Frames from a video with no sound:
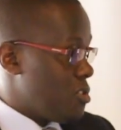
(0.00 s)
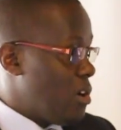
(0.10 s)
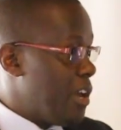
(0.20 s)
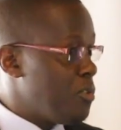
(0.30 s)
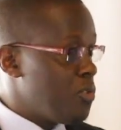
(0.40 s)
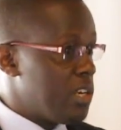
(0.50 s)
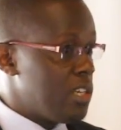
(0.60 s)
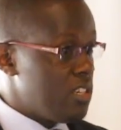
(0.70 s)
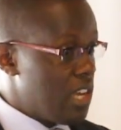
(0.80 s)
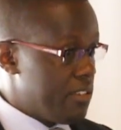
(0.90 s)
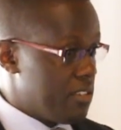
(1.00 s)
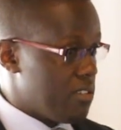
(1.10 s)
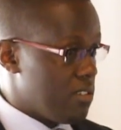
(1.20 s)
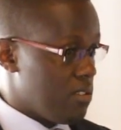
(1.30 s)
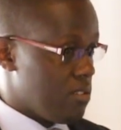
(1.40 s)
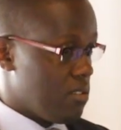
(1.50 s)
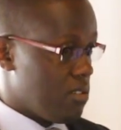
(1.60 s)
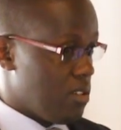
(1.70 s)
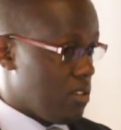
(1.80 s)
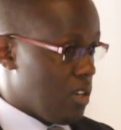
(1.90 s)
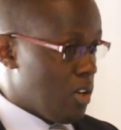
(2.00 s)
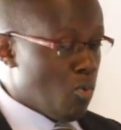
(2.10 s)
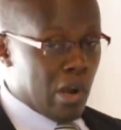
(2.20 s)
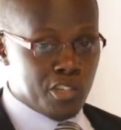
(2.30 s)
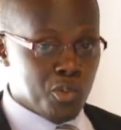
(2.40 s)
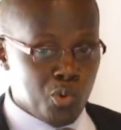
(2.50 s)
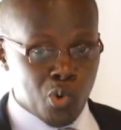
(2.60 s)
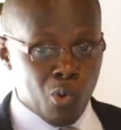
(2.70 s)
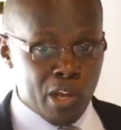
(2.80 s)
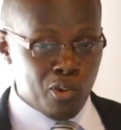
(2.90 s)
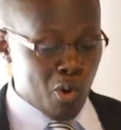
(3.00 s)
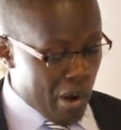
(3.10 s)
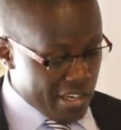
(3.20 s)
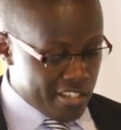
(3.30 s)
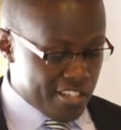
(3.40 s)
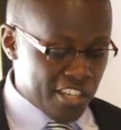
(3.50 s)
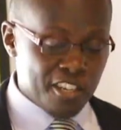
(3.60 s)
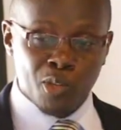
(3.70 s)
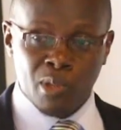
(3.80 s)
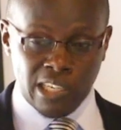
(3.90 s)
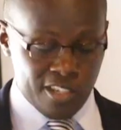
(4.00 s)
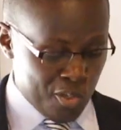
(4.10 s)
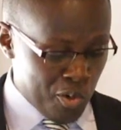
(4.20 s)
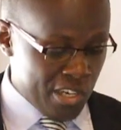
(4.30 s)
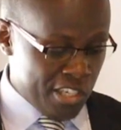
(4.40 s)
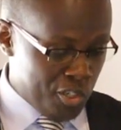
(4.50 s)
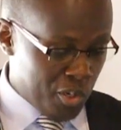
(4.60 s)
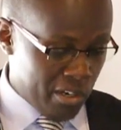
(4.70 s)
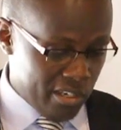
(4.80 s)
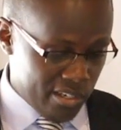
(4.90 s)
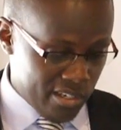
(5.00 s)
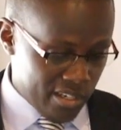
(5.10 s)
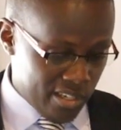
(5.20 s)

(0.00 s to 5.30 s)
So are you religious? What you do when no one is seeing you, that is your religion.